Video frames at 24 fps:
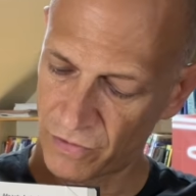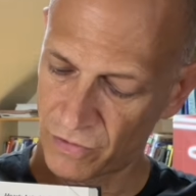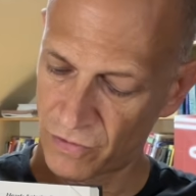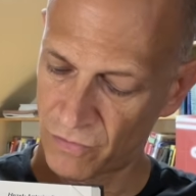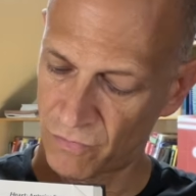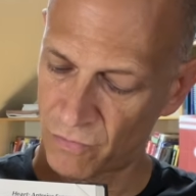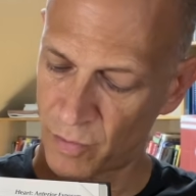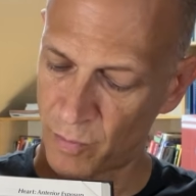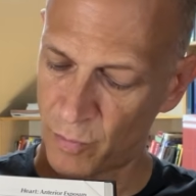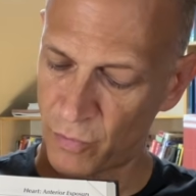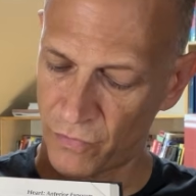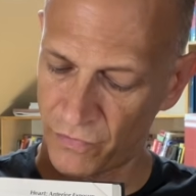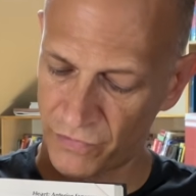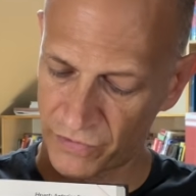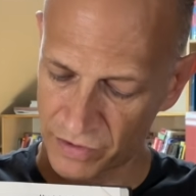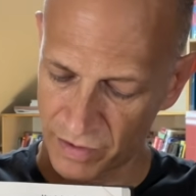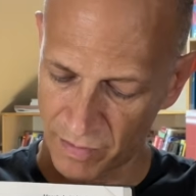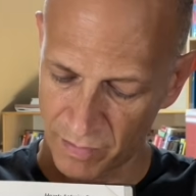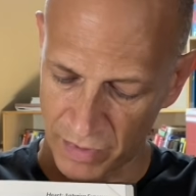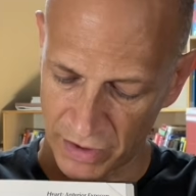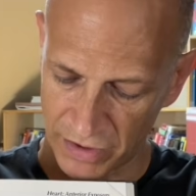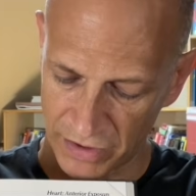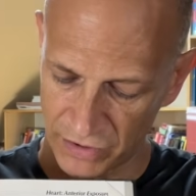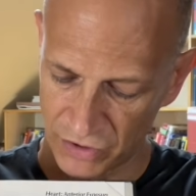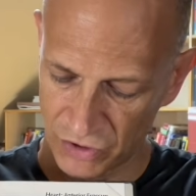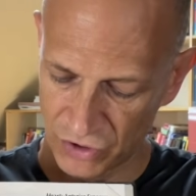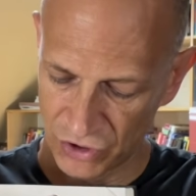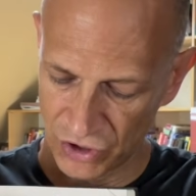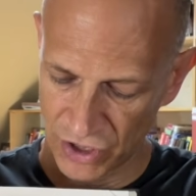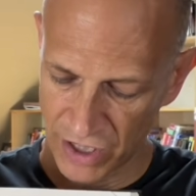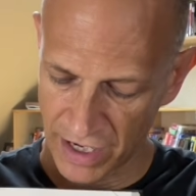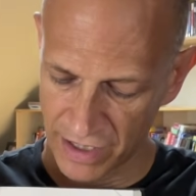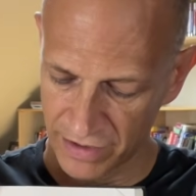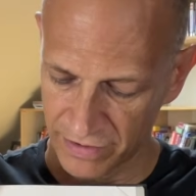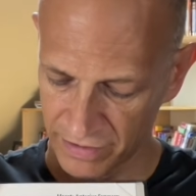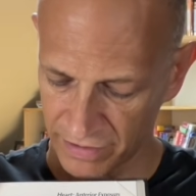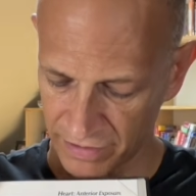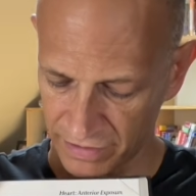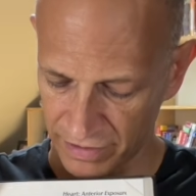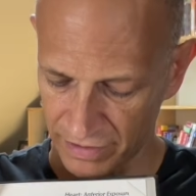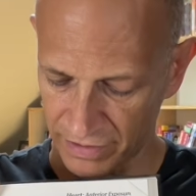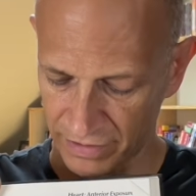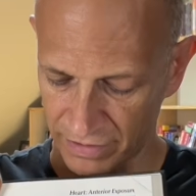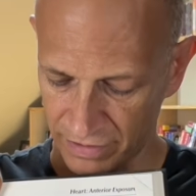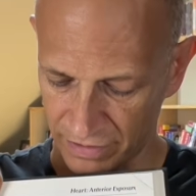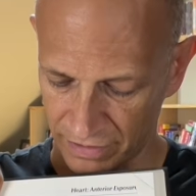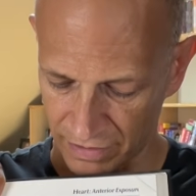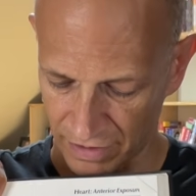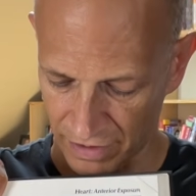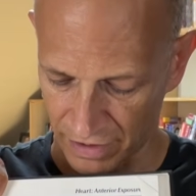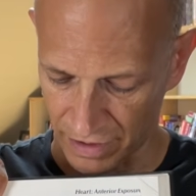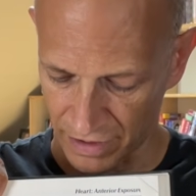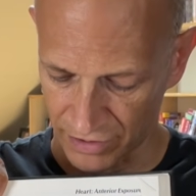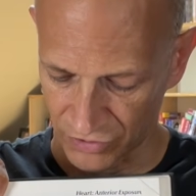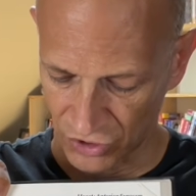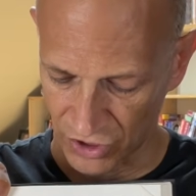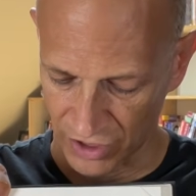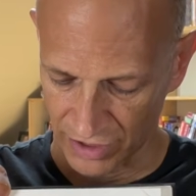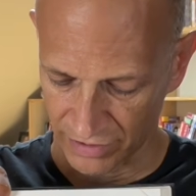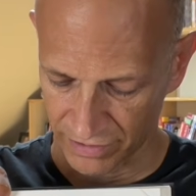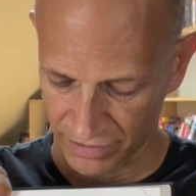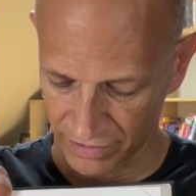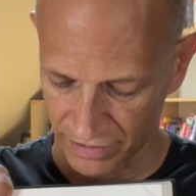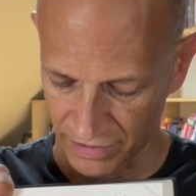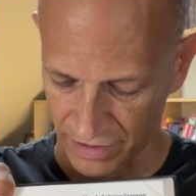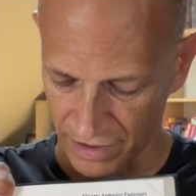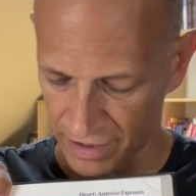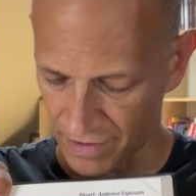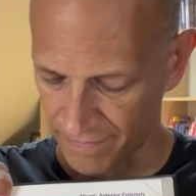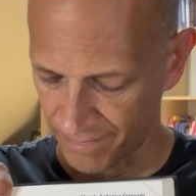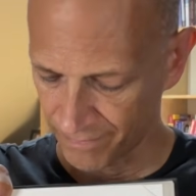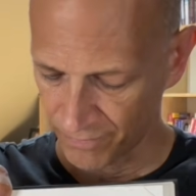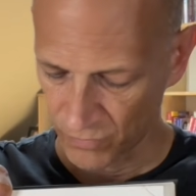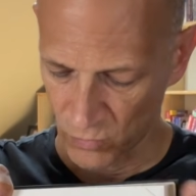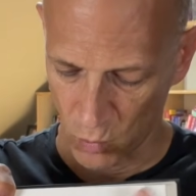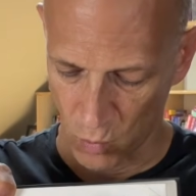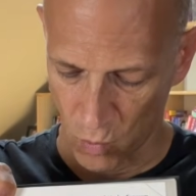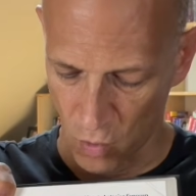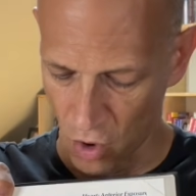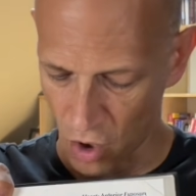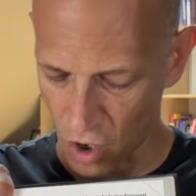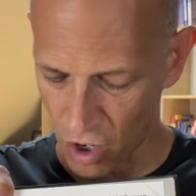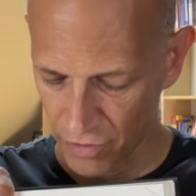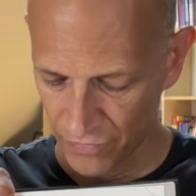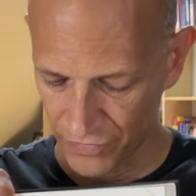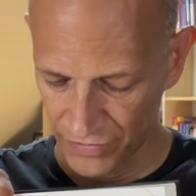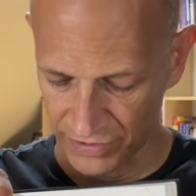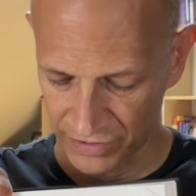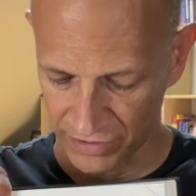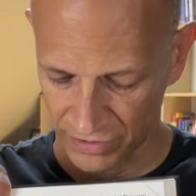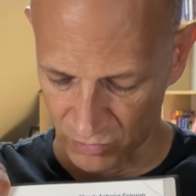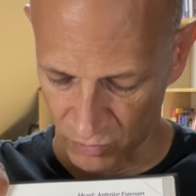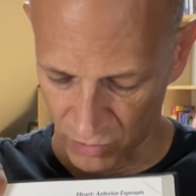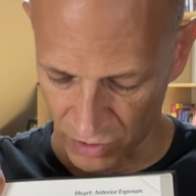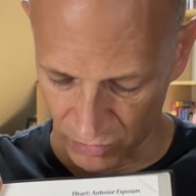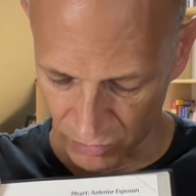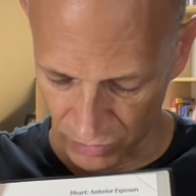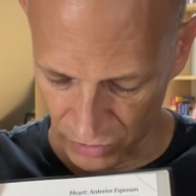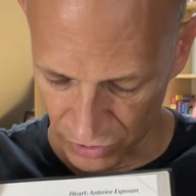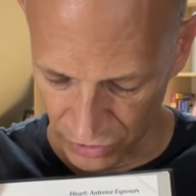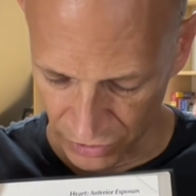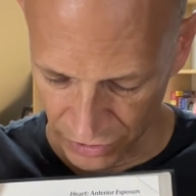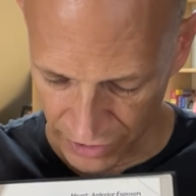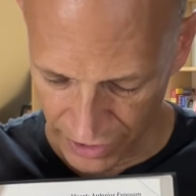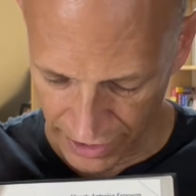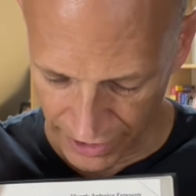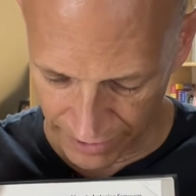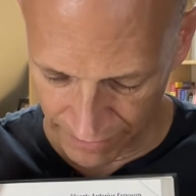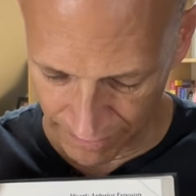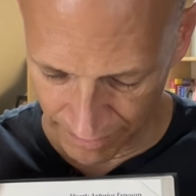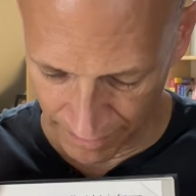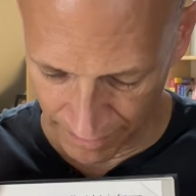could remove somebody's chest, this chest wall, this is what it would look like.